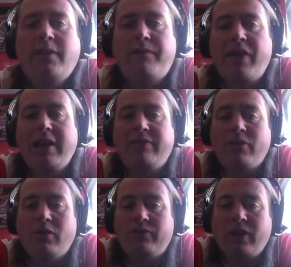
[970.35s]

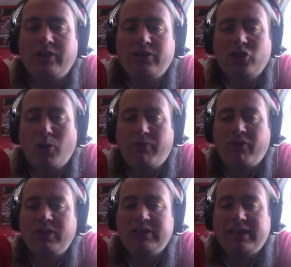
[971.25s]
favourite of the top
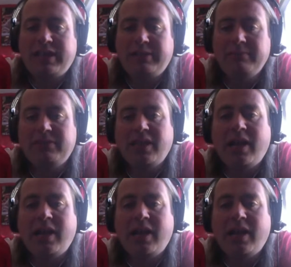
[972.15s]
flight teams.